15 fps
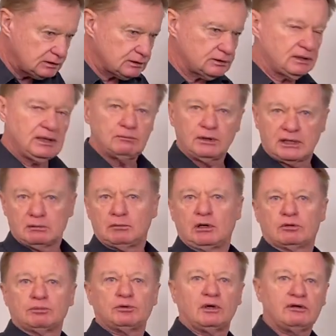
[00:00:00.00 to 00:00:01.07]
At the end we can
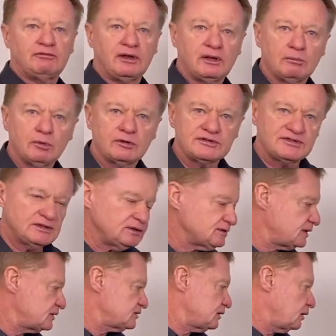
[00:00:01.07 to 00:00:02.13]
multiply everything by 6,
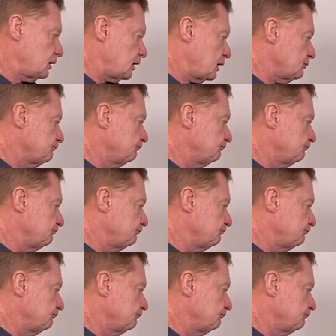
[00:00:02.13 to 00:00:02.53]
that's okay.